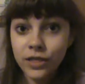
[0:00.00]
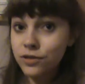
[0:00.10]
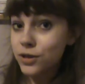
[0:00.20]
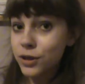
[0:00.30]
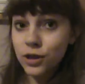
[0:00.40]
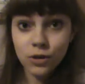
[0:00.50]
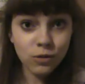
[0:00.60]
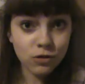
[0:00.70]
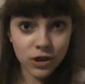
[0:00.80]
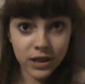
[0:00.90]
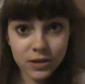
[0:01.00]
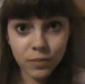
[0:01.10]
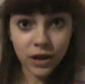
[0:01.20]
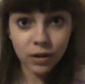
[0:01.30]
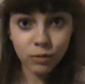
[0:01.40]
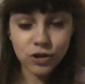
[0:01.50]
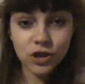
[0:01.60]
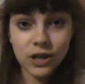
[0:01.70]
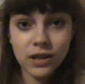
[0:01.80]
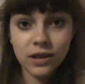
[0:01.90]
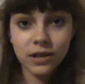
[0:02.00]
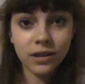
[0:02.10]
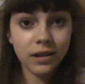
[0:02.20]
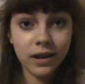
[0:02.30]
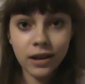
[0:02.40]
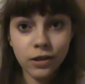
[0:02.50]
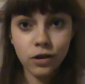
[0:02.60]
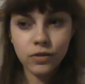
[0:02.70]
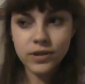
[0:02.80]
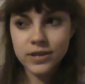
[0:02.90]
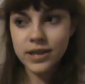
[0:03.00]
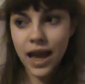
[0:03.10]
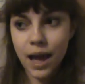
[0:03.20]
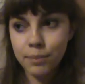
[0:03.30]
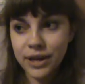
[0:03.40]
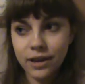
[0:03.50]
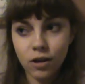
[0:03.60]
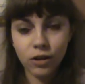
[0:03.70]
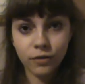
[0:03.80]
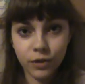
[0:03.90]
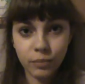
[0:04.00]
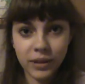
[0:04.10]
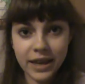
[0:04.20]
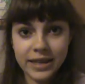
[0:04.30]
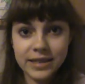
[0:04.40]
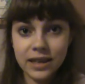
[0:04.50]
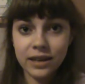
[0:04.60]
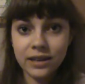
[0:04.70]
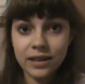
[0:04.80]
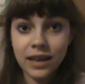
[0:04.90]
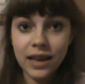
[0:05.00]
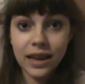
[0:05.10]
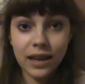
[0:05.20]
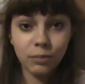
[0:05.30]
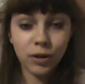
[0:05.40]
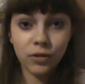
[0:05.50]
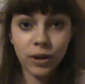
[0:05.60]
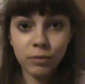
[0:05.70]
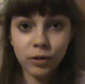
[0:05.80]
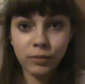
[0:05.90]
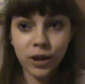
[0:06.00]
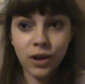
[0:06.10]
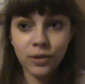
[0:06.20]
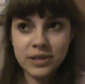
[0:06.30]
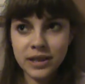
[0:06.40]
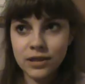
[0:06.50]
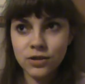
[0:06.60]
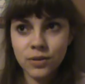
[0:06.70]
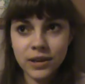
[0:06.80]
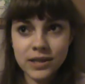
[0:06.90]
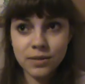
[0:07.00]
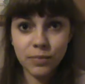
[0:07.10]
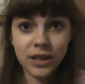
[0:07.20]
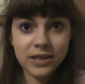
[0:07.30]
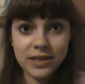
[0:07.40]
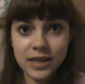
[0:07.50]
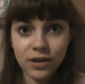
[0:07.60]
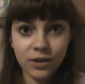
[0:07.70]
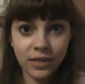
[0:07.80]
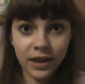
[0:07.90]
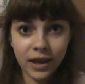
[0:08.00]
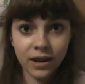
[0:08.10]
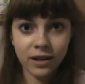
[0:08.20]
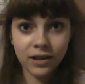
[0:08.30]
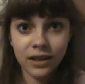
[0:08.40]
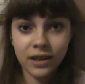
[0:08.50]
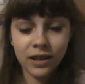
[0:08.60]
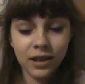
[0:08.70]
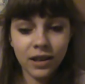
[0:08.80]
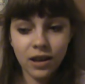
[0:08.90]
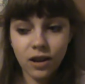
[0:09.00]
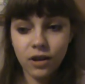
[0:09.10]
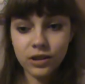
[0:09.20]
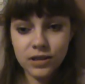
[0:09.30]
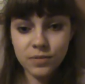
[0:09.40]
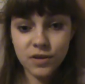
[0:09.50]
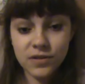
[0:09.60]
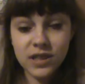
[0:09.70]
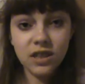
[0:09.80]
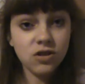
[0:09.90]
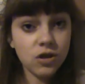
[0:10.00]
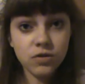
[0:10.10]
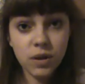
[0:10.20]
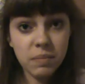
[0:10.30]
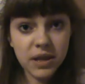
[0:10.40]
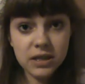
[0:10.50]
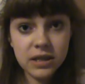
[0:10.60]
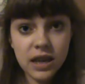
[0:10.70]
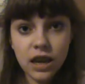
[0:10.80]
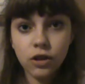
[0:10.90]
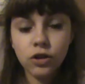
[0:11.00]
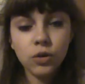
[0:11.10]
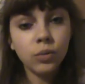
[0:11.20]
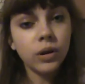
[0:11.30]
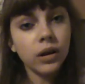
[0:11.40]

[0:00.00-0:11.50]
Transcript: there's a huge dance break where she in anything goes is tapping all over the place and in blow Gabriel blow is like doing splits here and there all these moves. And then she goes right back to singing, and you would